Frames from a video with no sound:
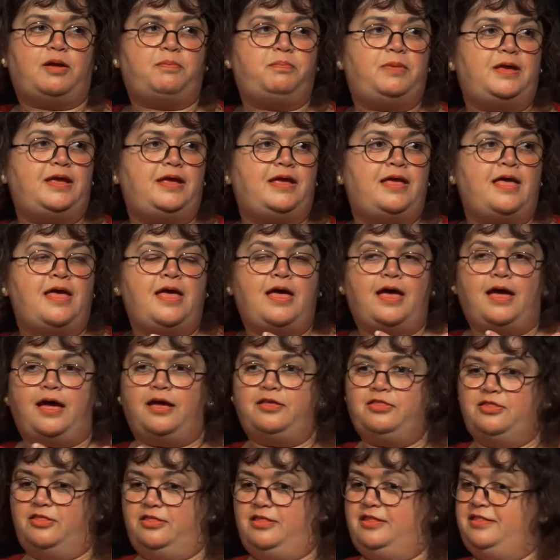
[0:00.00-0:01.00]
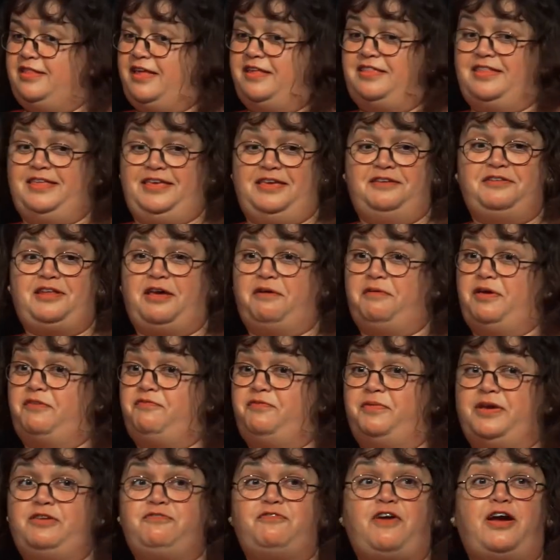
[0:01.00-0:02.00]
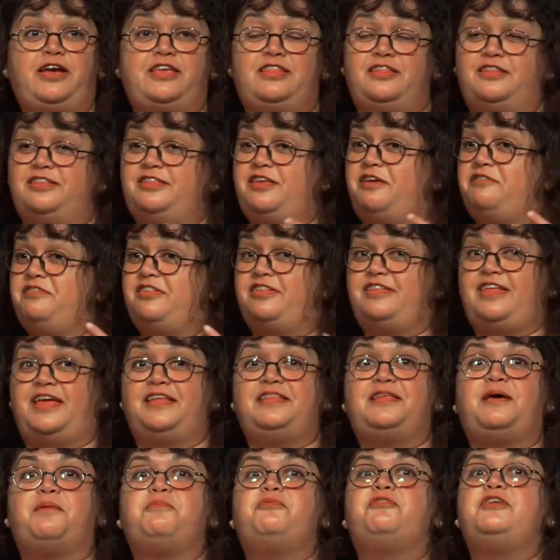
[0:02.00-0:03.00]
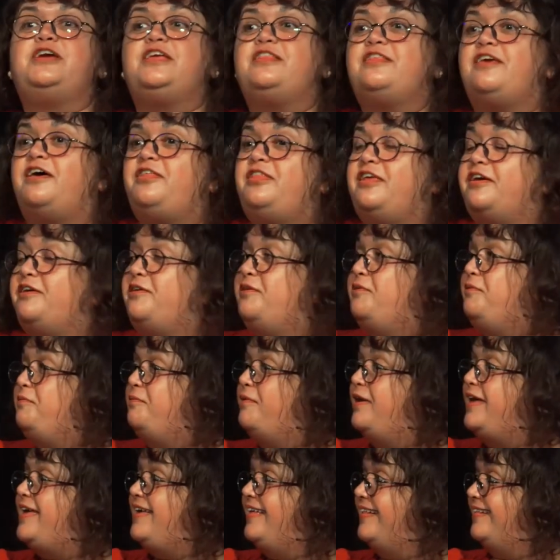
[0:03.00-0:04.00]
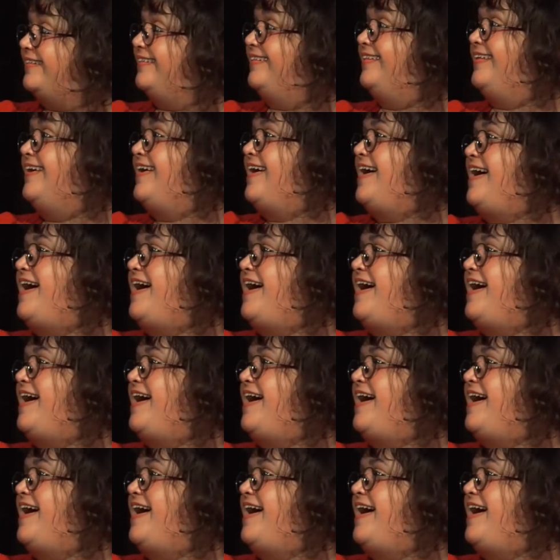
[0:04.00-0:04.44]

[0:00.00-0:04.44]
Abbey, and she says, you know, if we writers don't stand up for each other, who will?